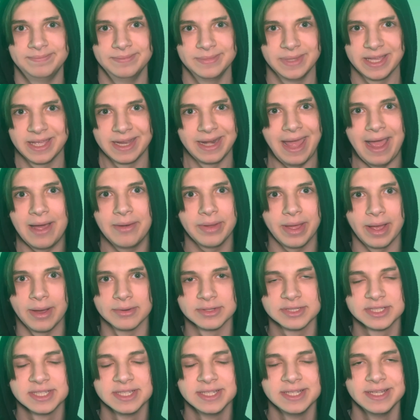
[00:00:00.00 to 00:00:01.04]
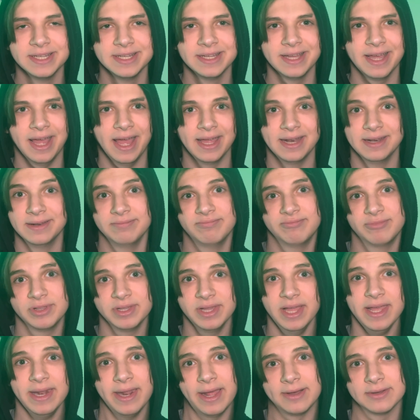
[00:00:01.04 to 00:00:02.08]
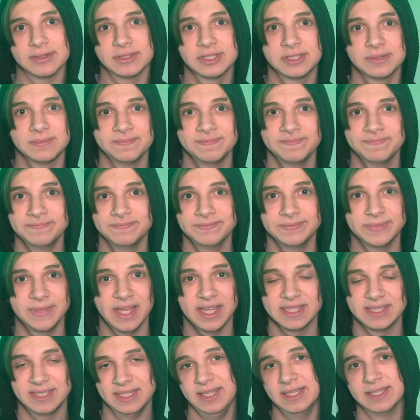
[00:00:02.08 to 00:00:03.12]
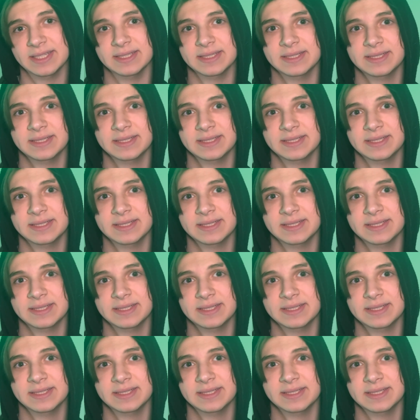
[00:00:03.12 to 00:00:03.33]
like an outhouse, and the lighthouse. That's it.